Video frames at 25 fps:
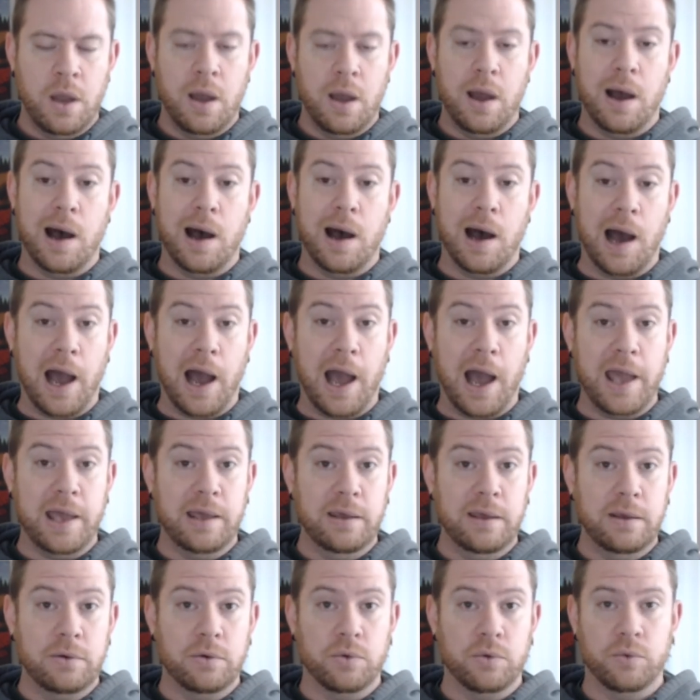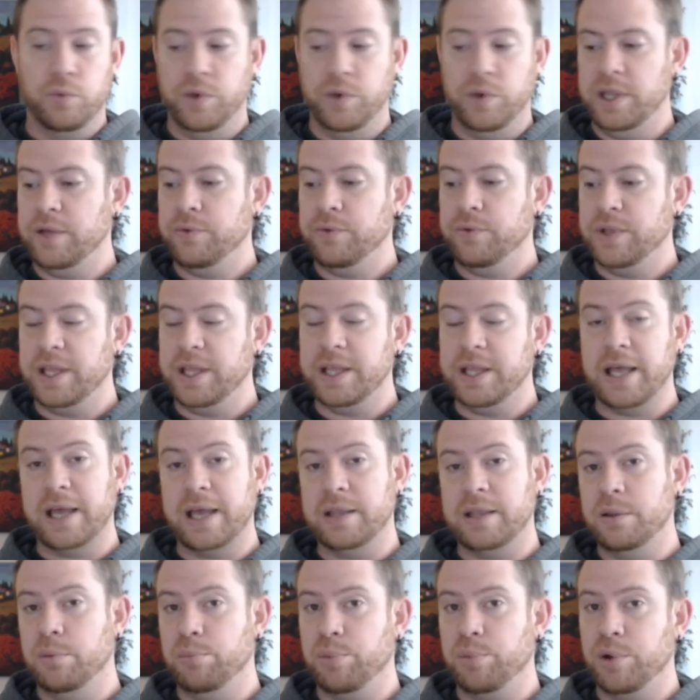I really, really
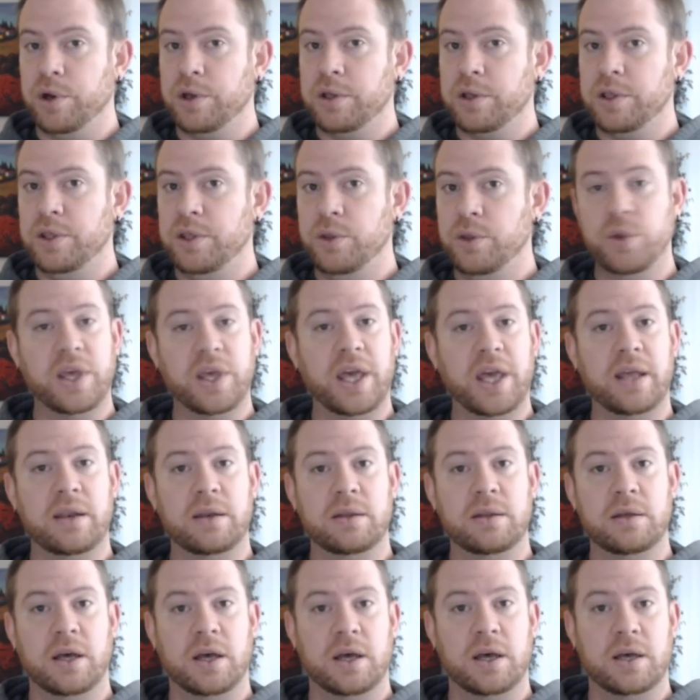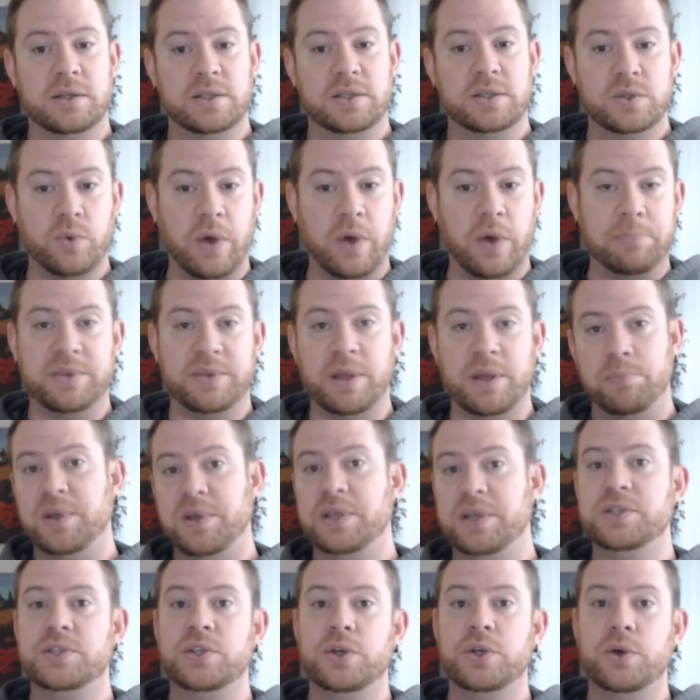like the book. You get swept up
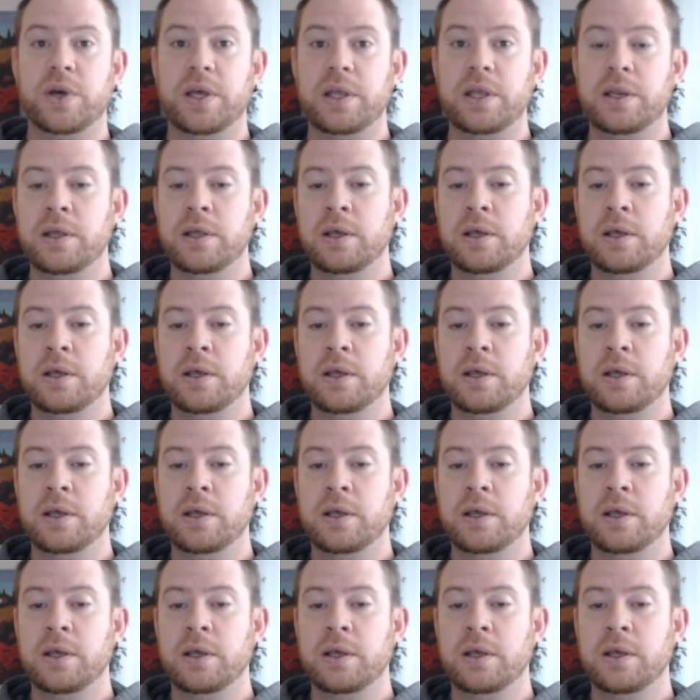into it.